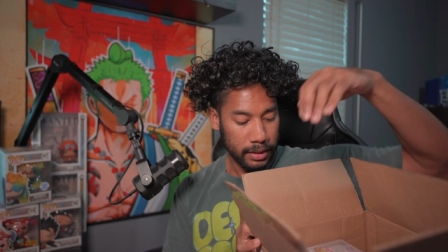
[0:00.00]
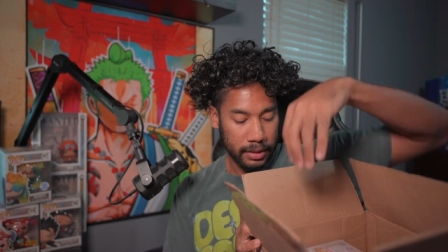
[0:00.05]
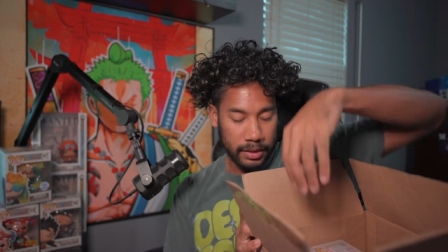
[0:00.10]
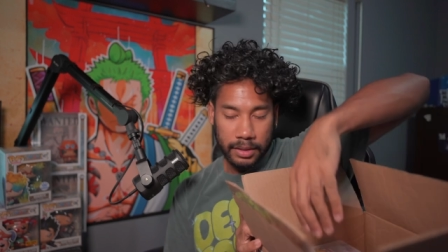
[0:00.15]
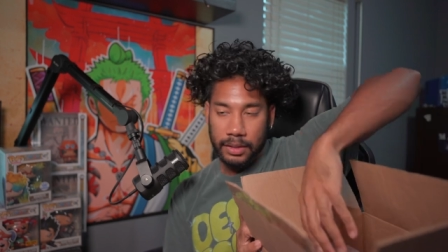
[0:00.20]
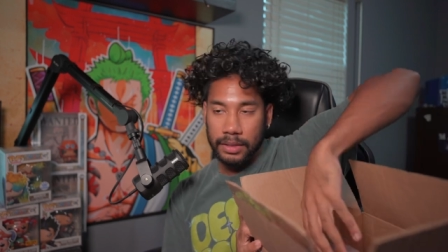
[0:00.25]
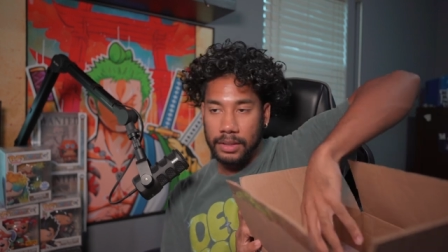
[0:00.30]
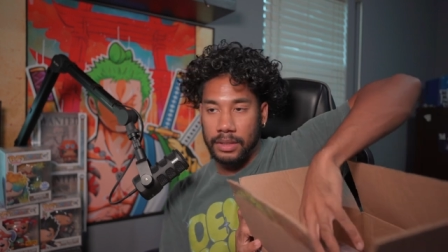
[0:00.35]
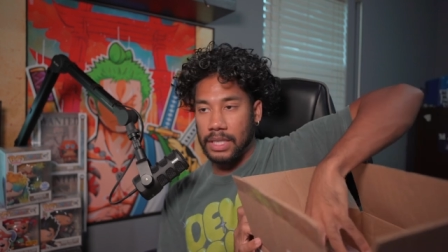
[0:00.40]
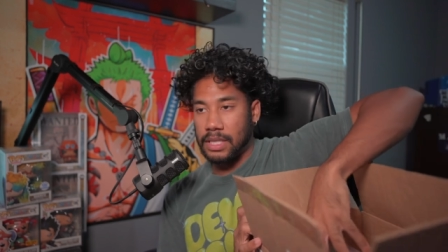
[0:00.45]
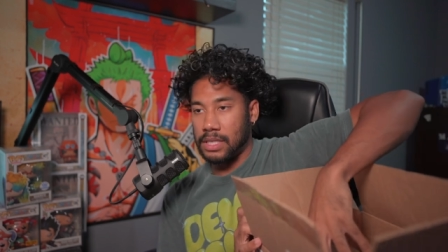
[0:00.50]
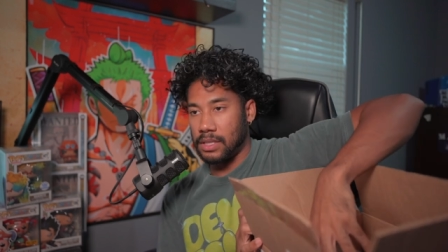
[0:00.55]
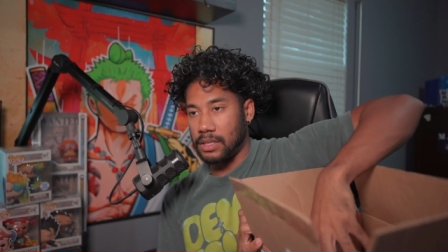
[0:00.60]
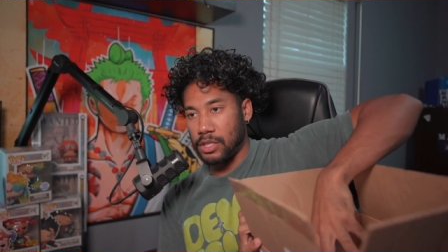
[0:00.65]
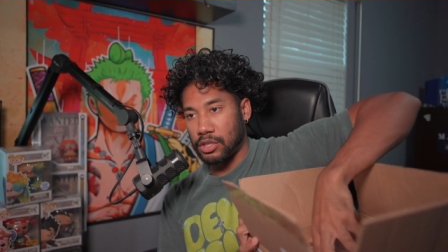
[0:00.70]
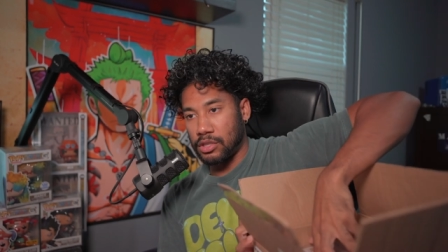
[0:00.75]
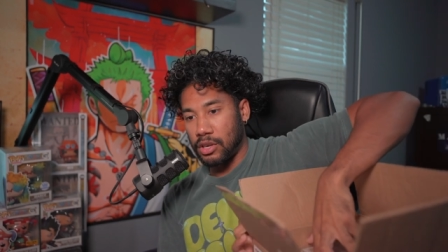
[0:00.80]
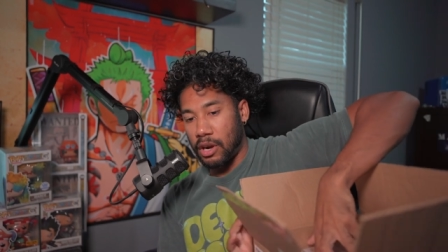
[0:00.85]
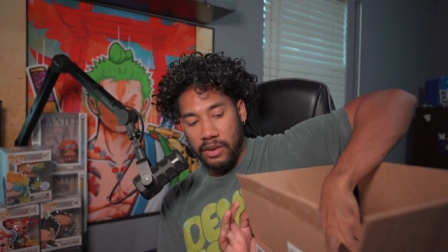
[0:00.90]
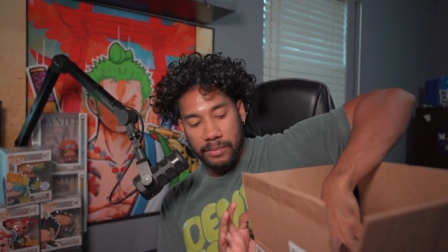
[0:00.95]
This is the
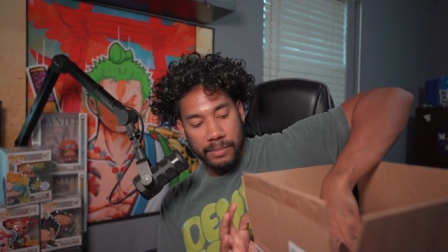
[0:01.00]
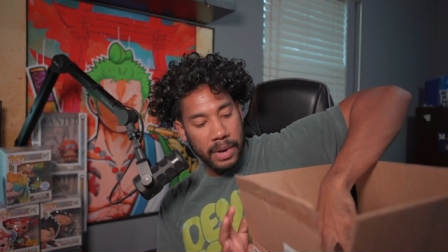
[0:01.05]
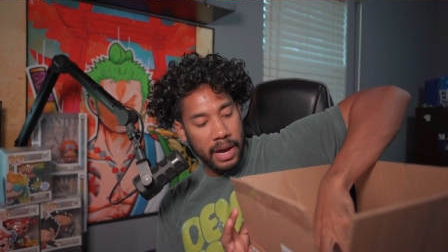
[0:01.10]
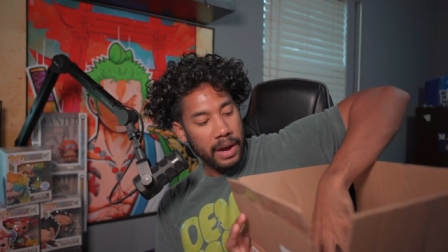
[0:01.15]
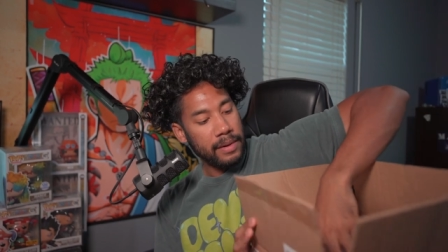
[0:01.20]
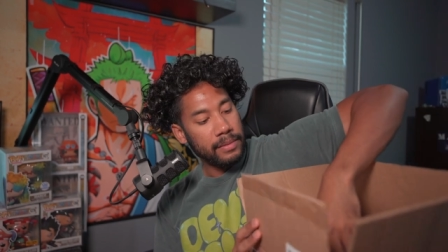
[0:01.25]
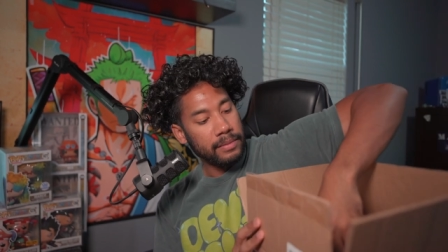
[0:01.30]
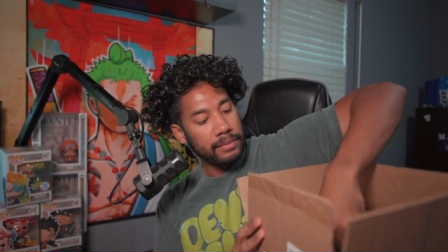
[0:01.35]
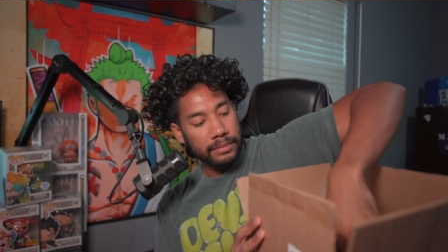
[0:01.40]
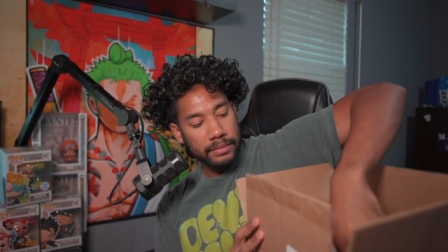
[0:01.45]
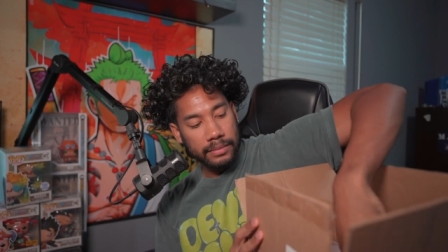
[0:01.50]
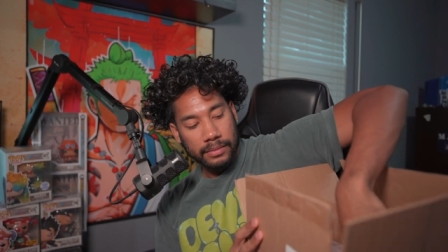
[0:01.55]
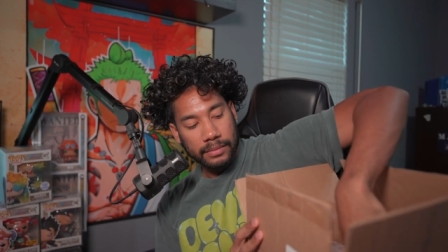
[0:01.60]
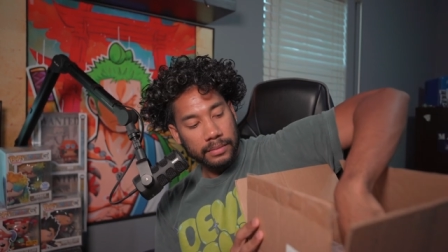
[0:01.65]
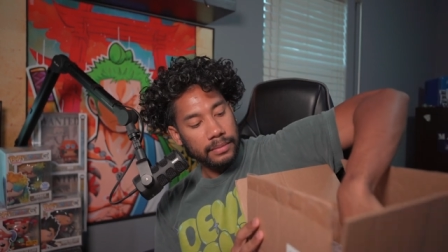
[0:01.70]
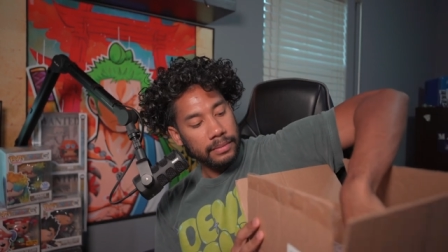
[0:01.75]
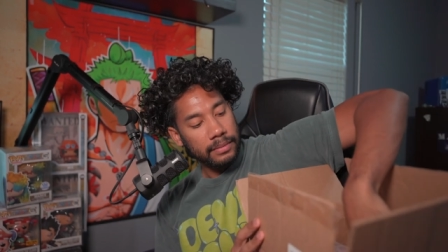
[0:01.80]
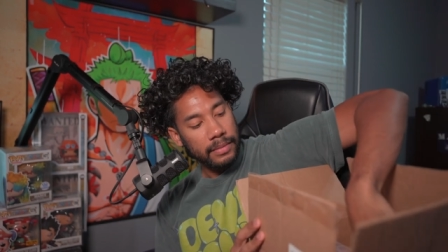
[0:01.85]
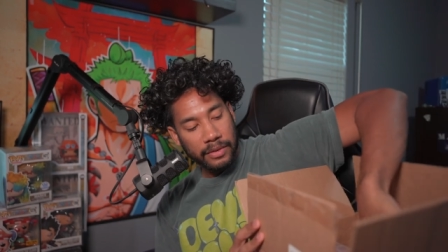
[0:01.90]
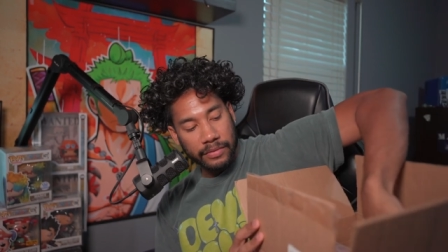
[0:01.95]
start of my
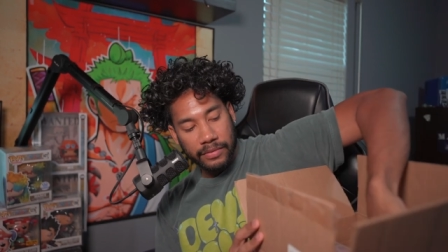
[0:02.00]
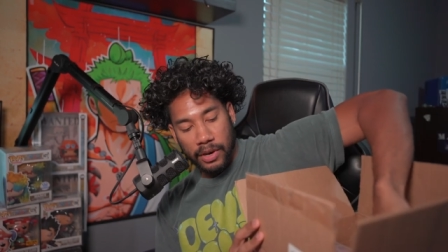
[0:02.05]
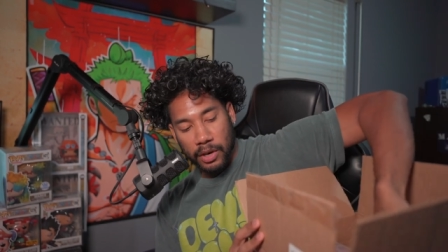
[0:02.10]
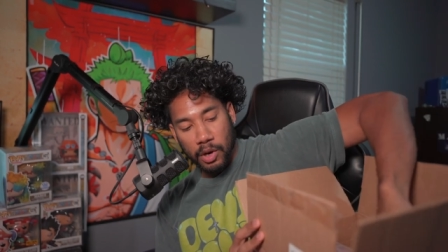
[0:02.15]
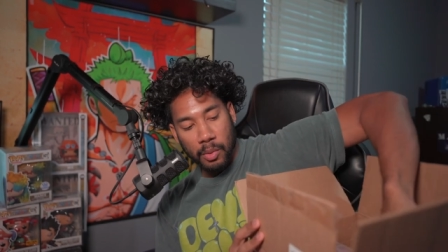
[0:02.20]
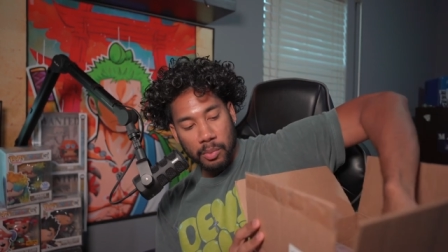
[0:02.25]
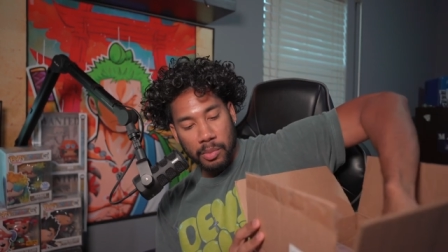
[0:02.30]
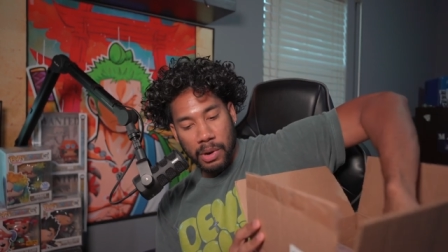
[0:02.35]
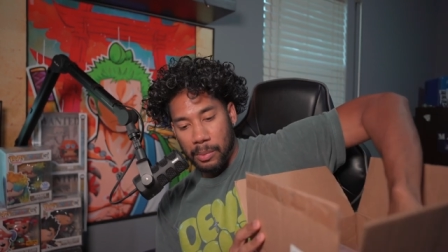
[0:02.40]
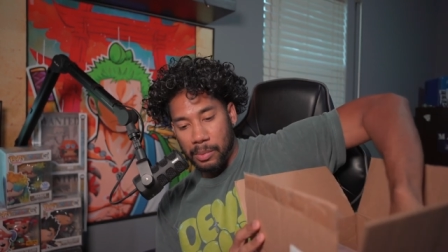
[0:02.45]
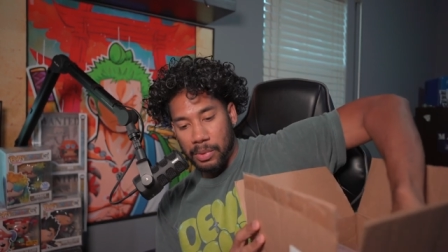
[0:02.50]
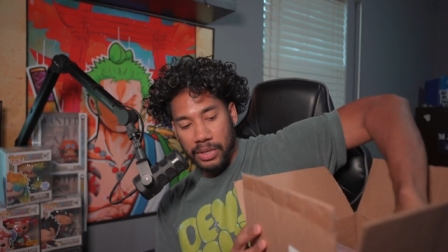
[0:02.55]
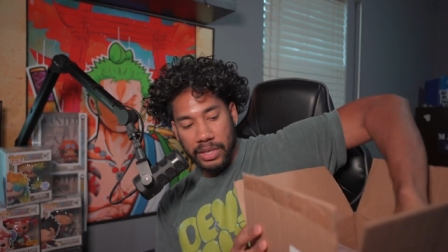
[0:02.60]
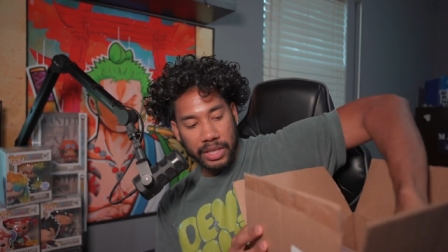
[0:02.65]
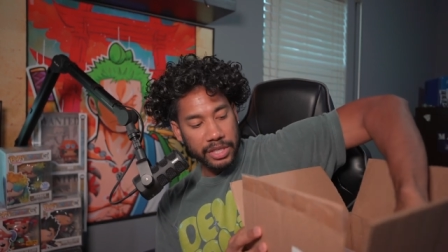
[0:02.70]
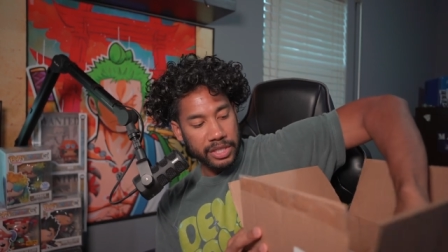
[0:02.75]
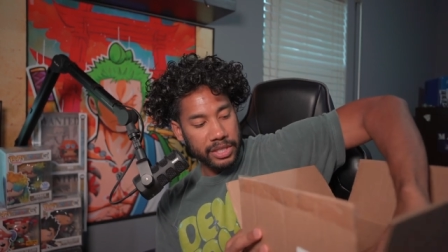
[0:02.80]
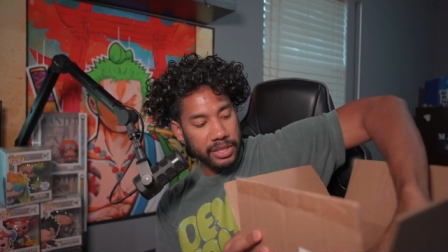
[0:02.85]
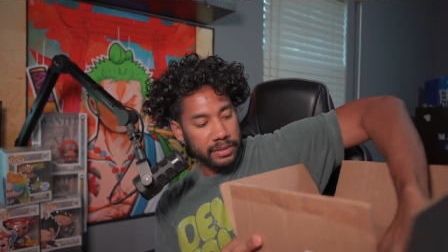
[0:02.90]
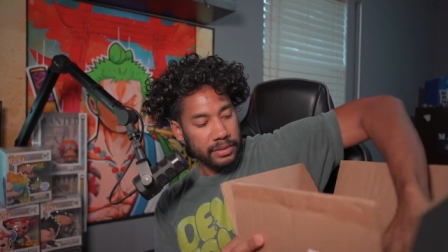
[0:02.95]
my Funko Pop
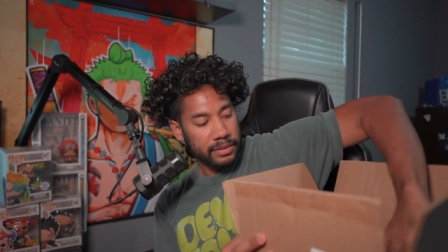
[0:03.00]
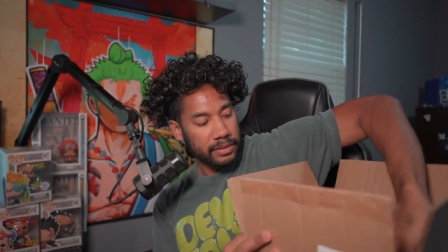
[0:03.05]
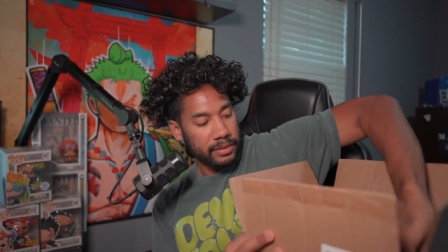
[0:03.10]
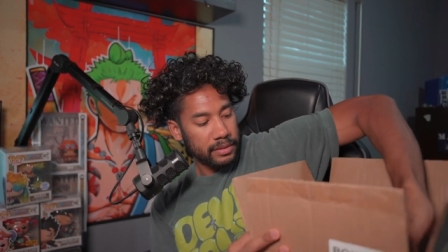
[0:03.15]
addiction.